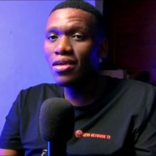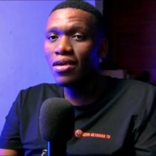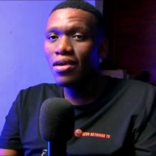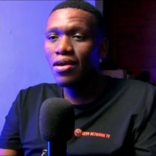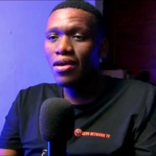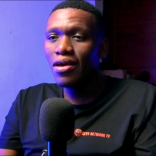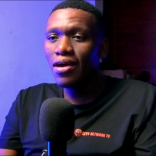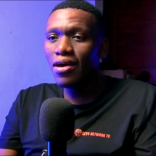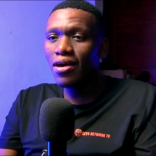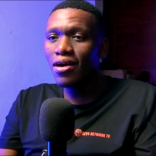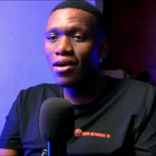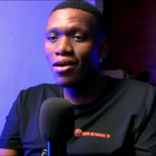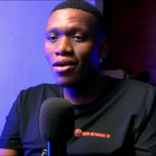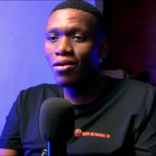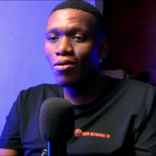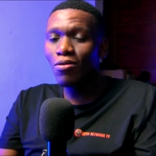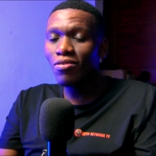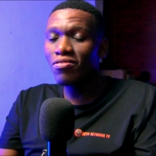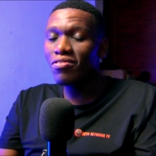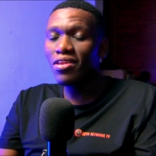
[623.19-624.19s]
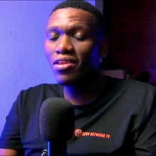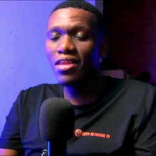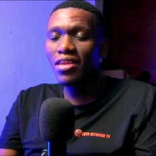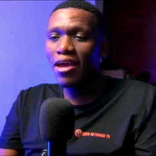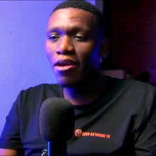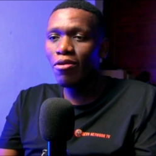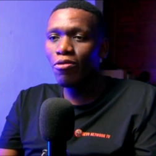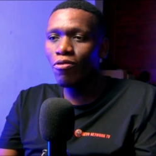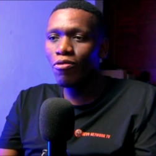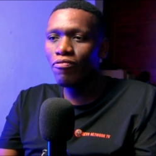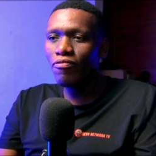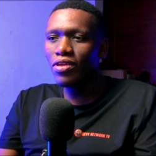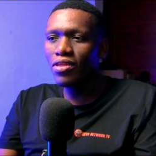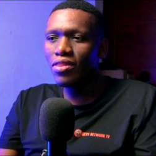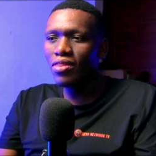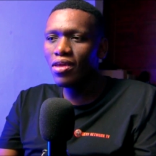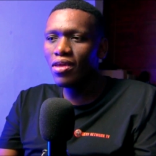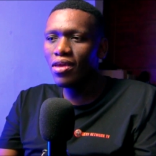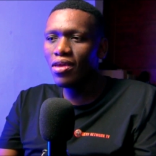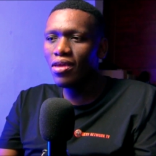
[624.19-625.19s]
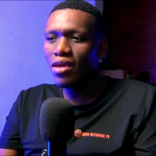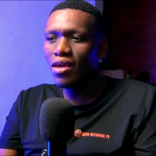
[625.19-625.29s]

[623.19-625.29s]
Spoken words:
because at the end of the day,